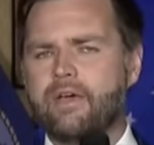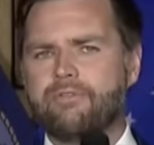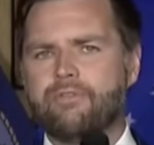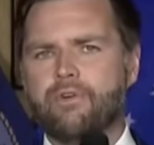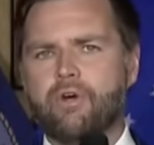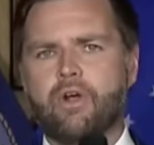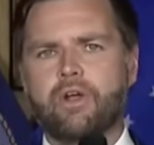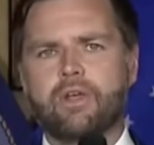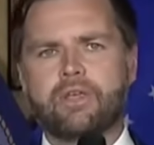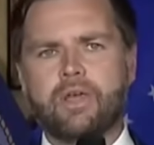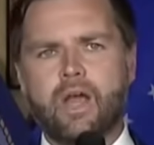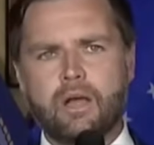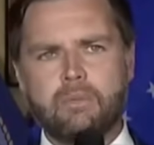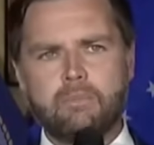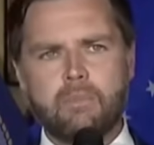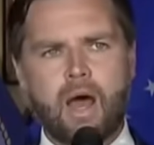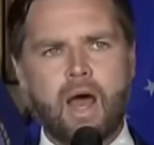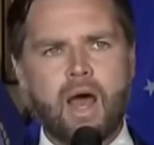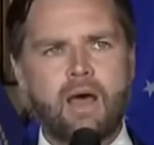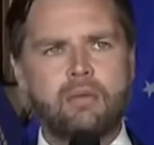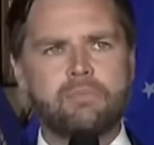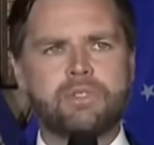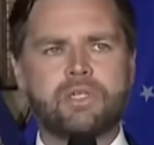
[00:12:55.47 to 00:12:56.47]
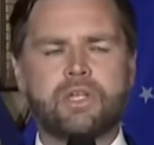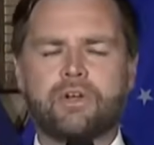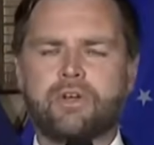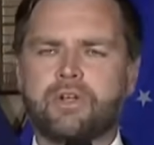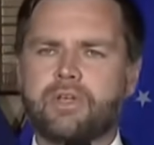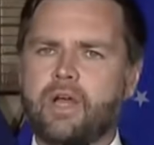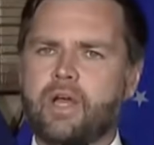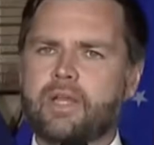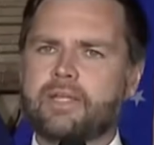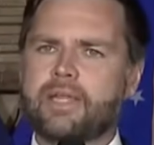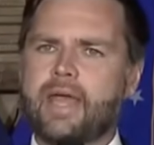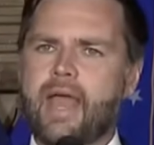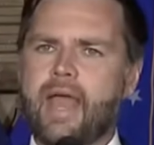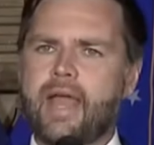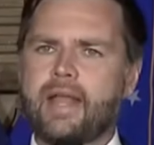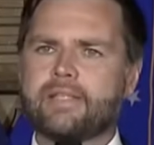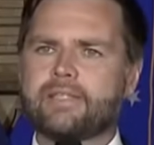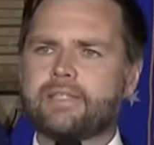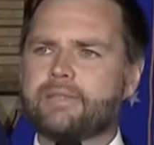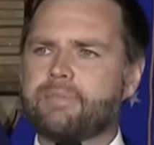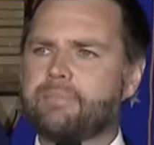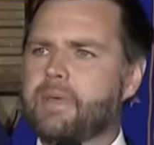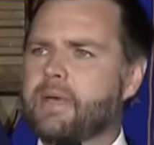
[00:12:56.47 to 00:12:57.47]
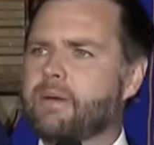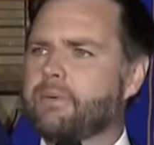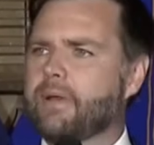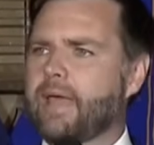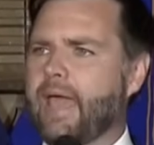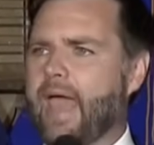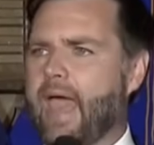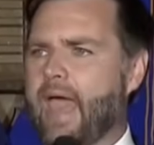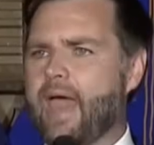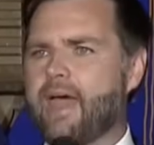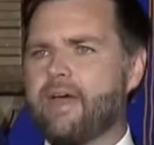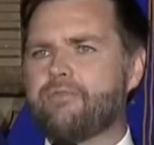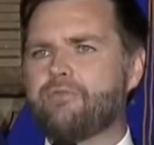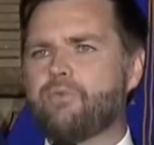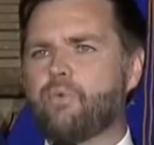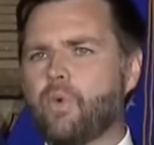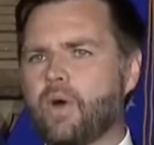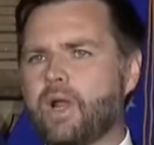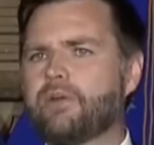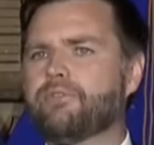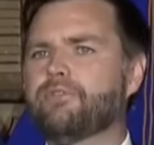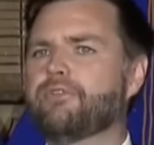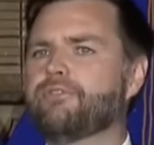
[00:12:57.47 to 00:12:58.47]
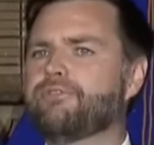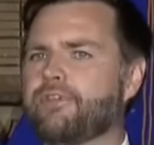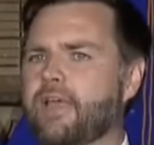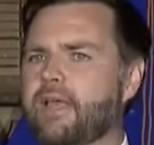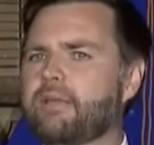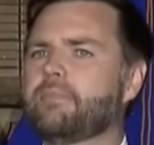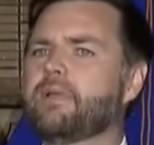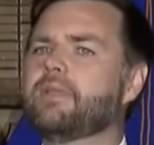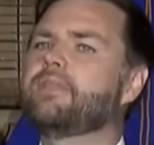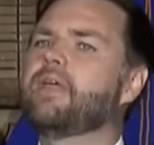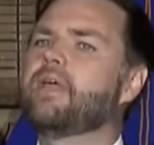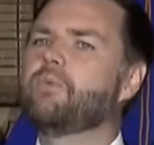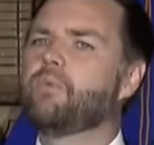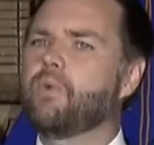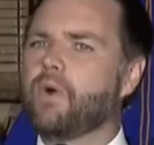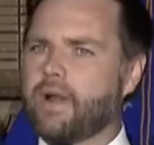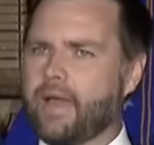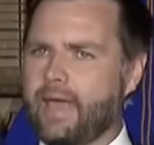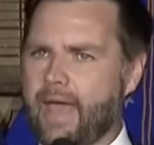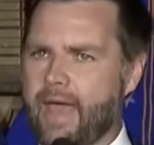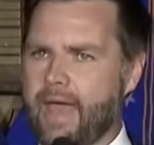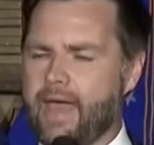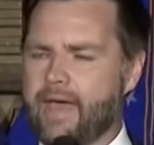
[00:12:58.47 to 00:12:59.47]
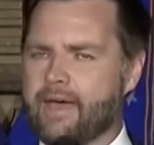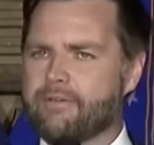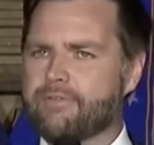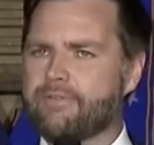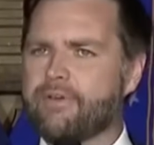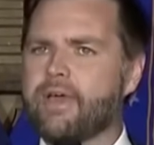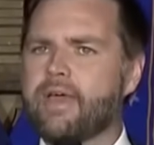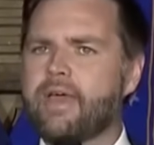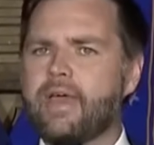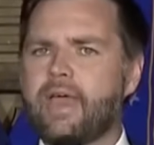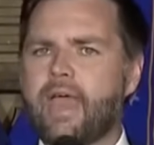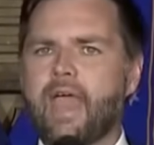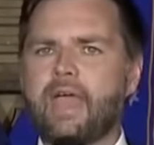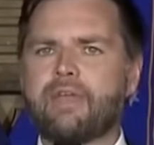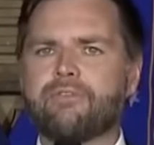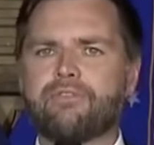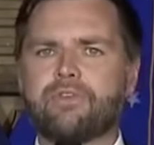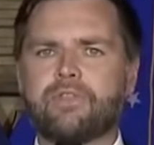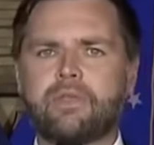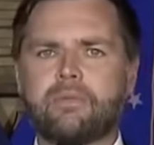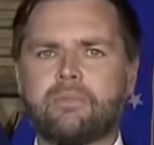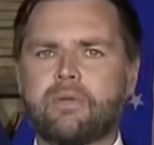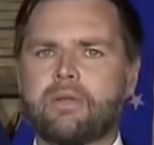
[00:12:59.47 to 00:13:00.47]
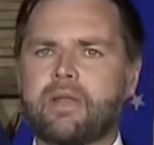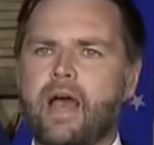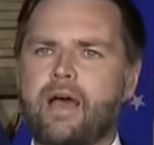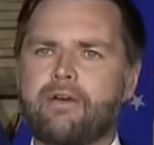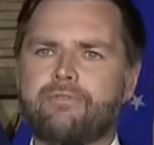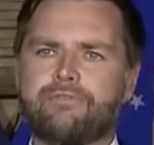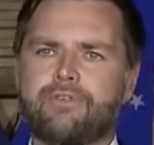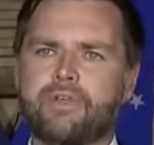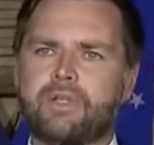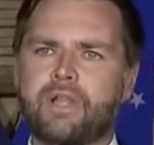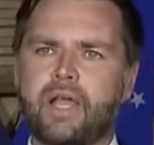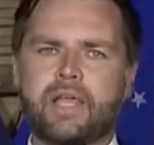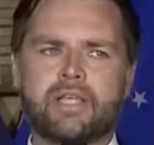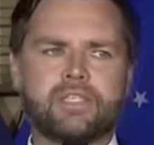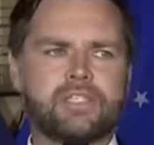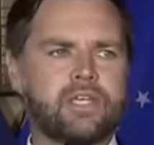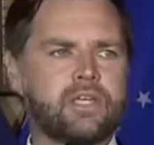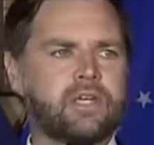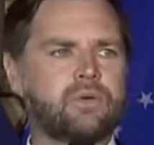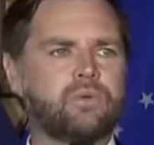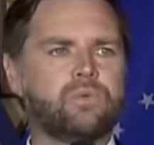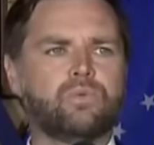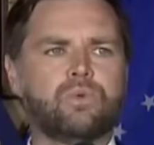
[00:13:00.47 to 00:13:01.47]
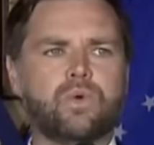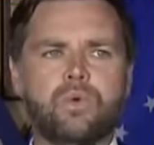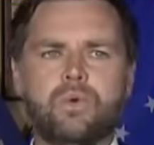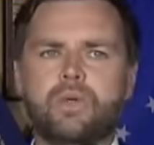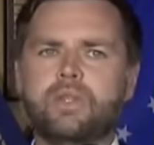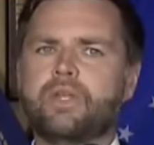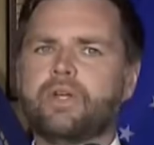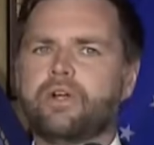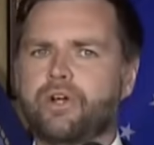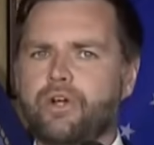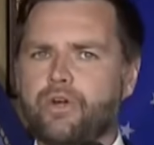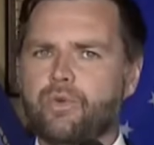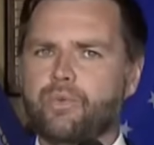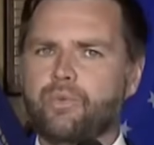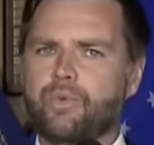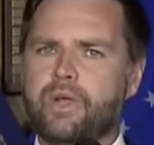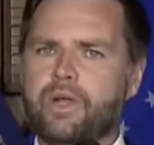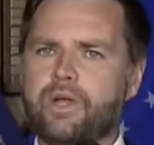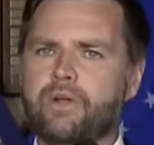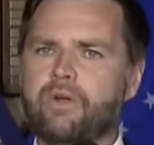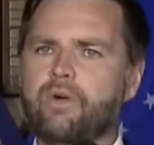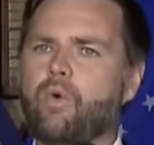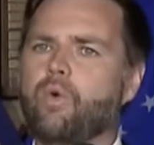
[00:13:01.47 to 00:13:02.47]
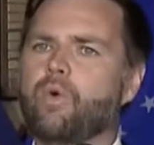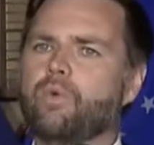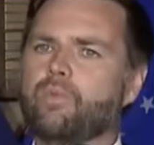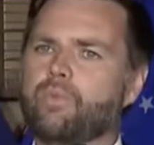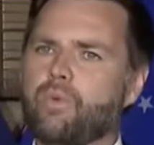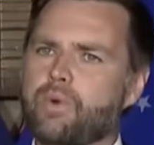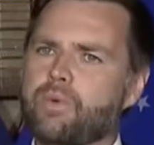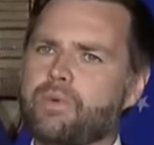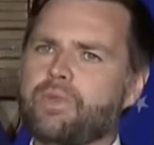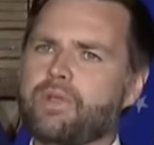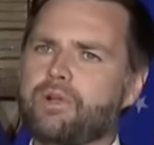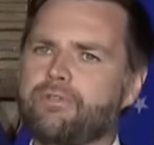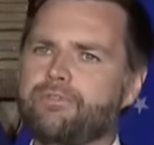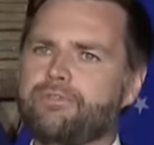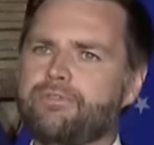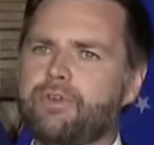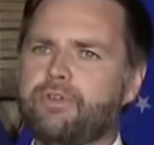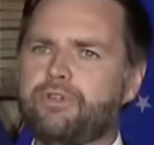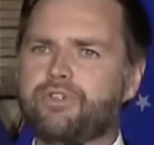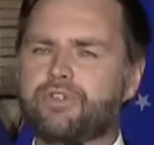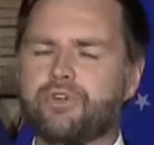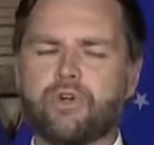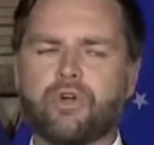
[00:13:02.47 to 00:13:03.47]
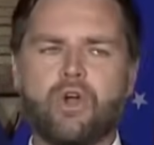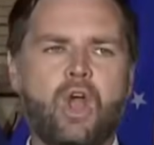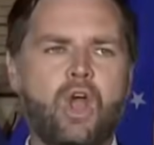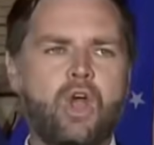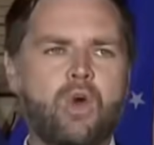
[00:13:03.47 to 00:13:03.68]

for our young moms and our young dads to be able to have whatever family they want to have, and for them to not feel like it's going to ruin their career or ruin their future.